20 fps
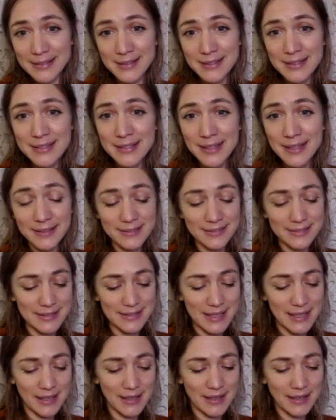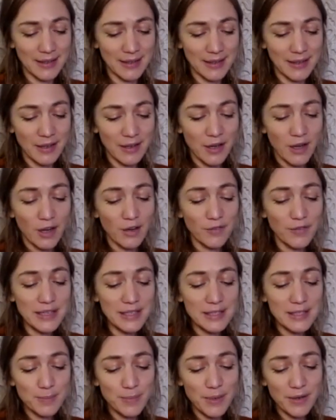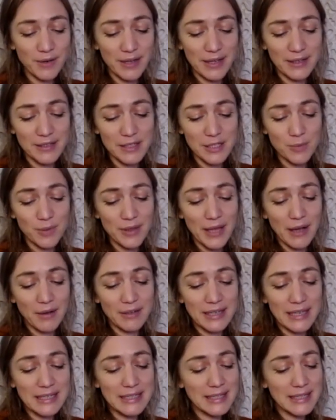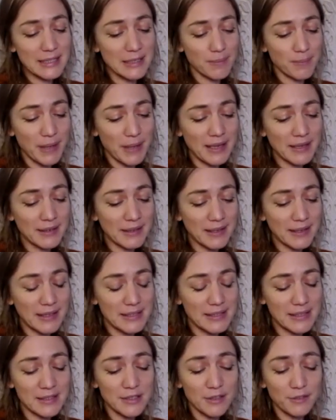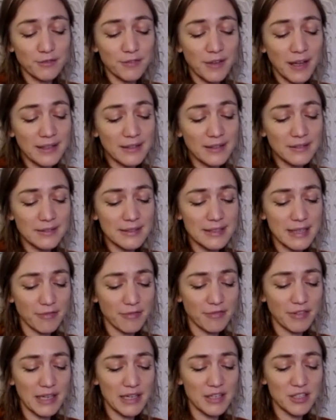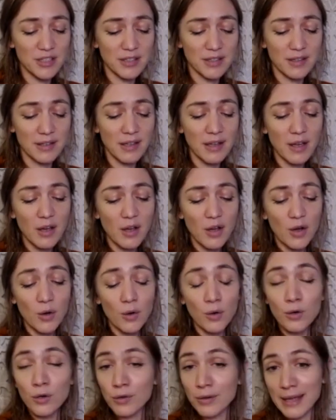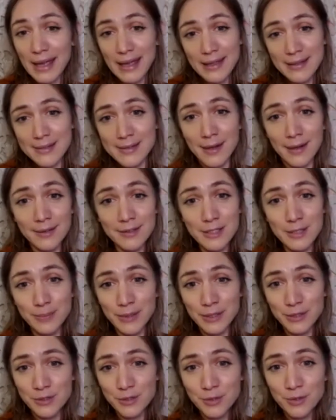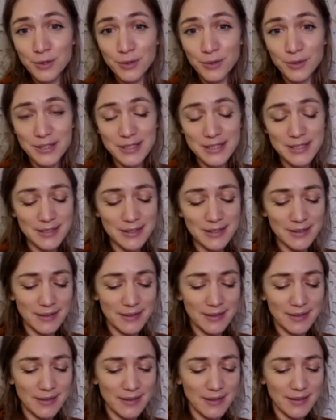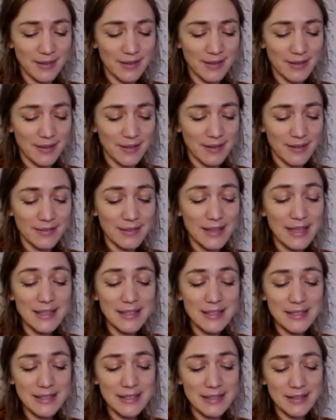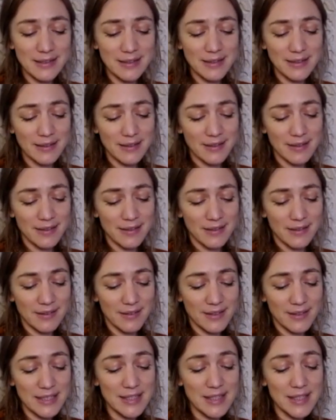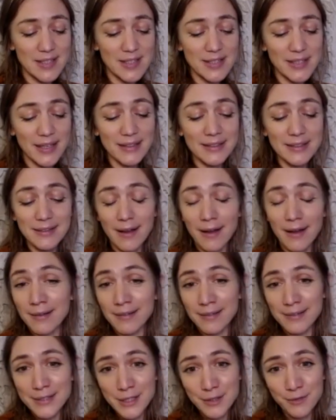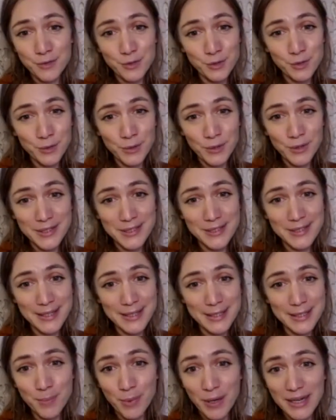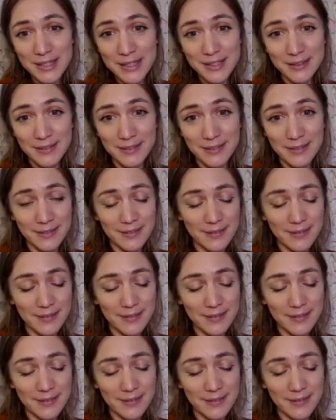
the subtlety of experience without needing to pin it into final definition or create ultimate truths. This is the subtle art of truth's expression.